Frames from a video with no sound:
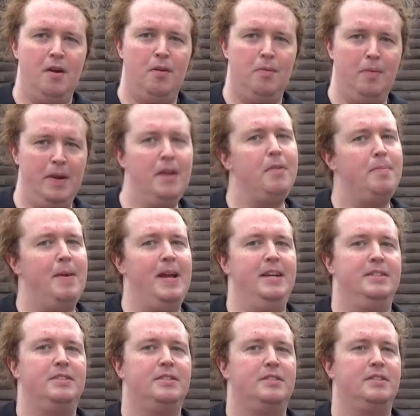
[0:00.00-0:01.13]

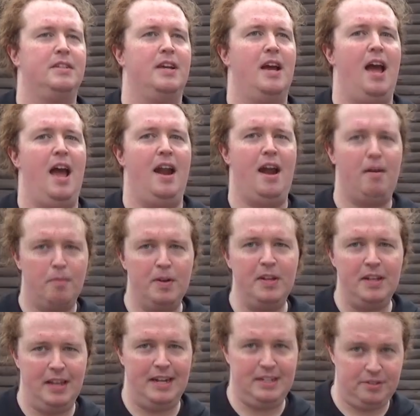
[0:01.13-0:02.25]
wheelbase. And I really
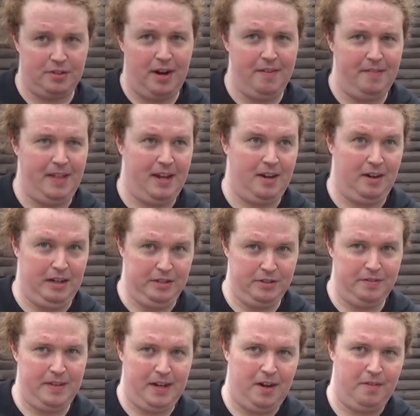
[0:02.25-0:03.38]
liked driving that car. I drove
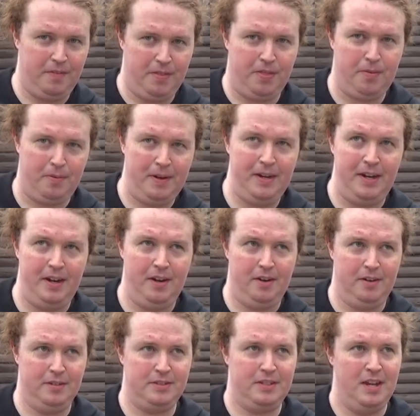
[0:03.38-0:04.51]
that car for 3
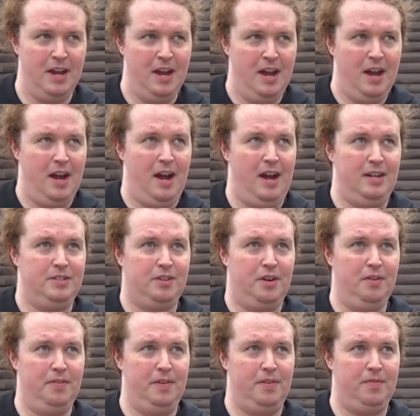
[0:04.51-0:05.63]
years. I
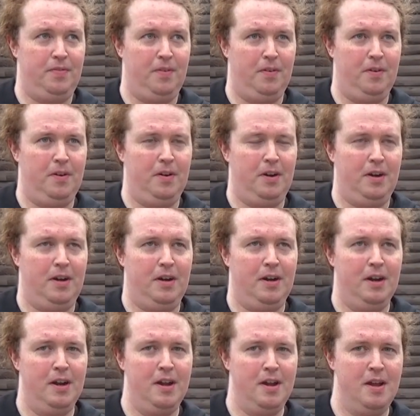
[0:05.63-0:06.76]
drove it for,
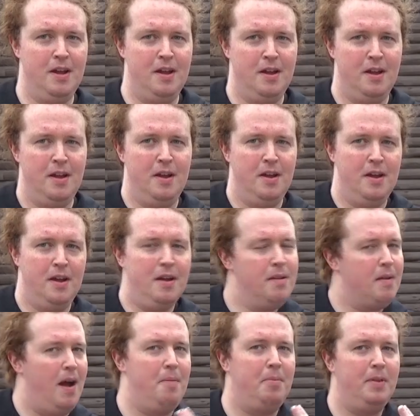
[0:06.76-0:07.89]

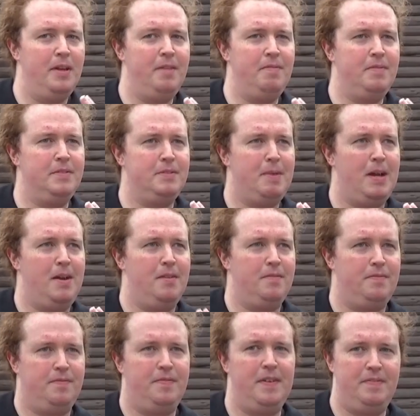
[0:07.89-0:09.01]
I believe it was about
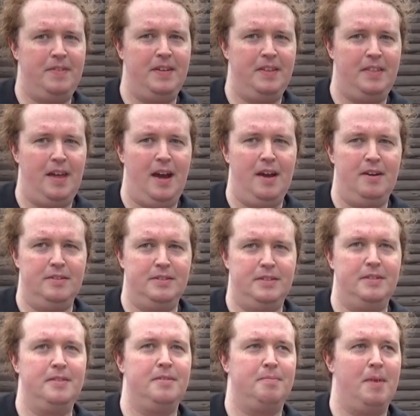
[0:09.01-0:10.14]

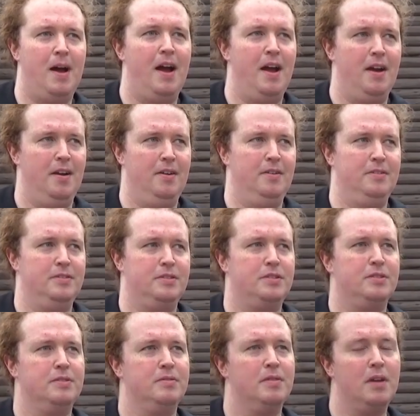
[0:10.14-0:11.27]
50,000
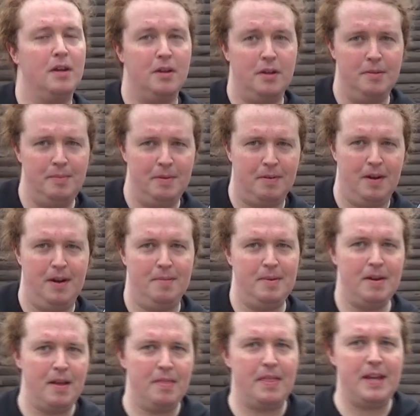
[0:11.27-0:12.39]
miles. Could be wrong,
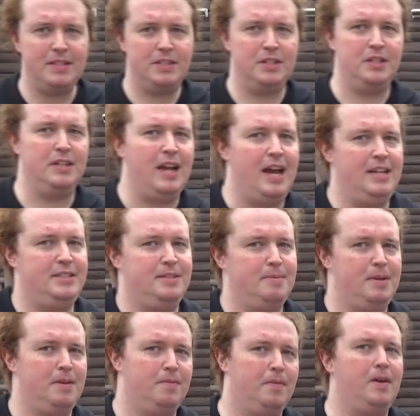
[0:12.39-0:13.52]
but that's a good
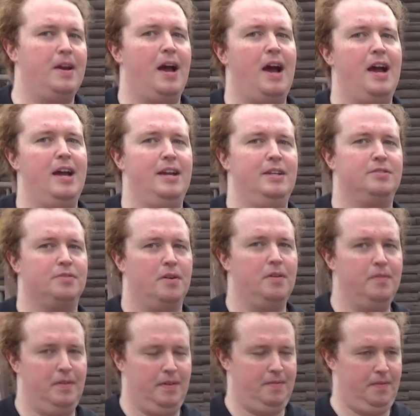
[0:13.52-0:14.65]
estimate of what I
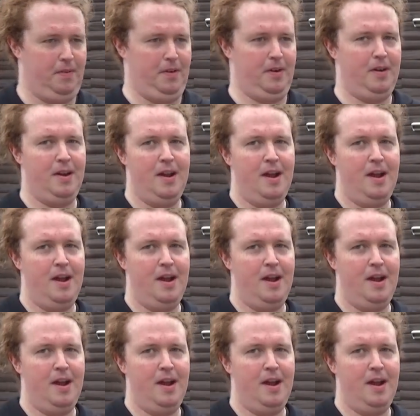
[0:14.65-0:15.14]
drove it for.